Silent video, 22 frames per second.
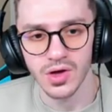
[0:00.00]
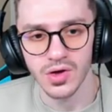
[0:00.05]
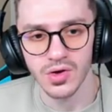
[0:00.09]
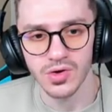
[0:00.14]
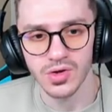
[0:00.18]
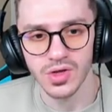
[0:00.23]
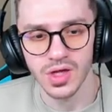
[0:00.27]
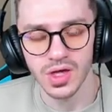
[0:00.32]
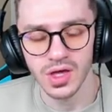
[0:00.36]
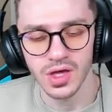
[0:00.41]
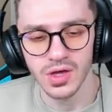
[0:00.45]

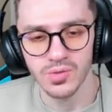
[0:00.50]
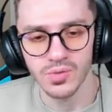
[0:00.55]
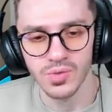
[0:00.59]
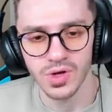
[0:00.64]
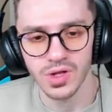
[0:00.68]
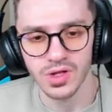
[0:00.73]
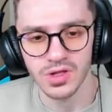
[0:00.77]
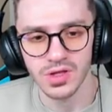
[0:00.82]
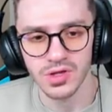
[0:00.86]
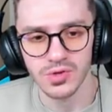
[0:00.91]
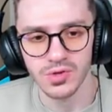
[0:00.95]
Okay,
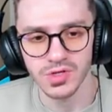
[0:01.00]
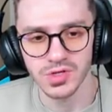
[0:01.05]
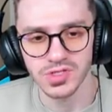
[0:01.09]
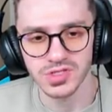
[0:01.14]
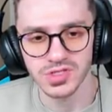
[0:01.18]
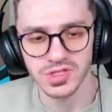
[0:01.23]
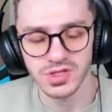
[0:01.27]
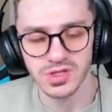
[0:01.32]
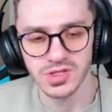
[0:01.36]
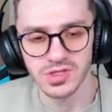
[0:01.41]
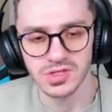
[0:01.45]
well, the
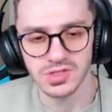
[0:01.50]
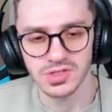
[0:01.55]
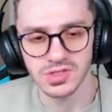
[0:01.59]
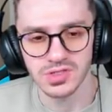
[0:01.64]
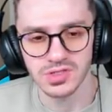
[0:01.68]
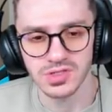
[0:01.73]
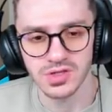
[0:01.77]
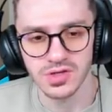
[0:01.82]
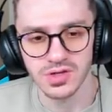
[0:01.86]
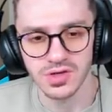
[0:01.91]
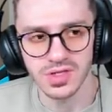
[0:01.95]
question
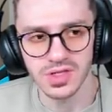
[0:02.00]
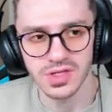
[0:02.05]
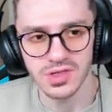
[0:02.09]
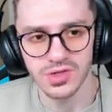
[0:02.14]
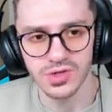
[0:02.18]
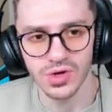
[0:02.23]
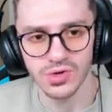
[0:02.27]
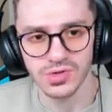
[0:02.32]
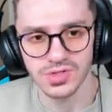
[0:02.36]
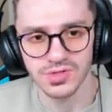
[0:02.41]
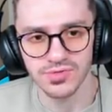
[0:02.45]
is,
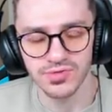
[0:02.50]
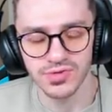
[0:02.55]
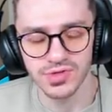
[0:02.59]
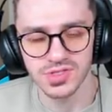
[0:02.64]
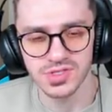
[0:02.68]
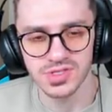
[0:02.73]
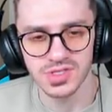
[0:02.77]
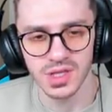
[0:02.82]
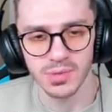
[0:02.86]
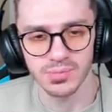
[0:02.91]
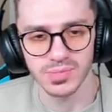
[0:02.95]
did those
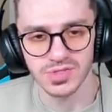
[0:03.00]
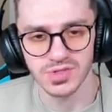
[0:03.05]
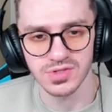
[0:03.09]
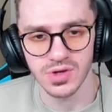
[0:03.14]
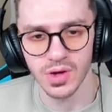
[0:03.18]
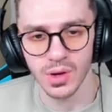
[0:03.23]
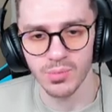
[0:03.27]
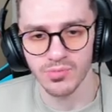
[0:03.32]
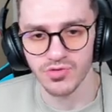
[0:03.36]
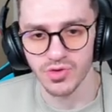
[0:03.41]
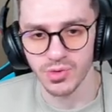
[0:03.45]
footsteps
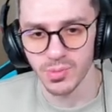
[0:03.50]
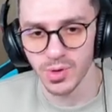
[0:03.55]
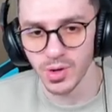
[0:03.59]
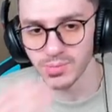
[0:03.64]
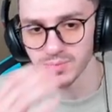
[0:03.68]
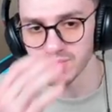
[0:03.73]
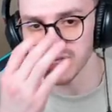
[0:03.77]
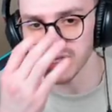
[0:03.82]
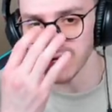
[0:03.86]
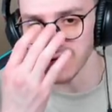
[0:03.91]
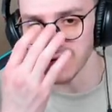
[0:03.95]
come from
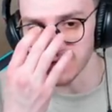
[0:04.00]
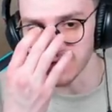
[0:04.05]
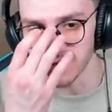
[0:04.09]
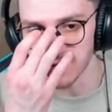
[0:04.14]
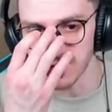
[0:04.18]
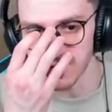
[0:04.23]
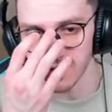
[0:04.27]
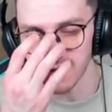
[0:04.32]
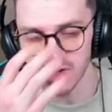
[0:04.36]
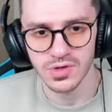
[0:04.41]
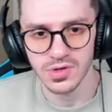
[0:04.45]

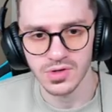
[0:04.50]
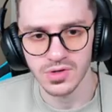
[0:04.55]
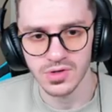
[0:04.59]
upstairs?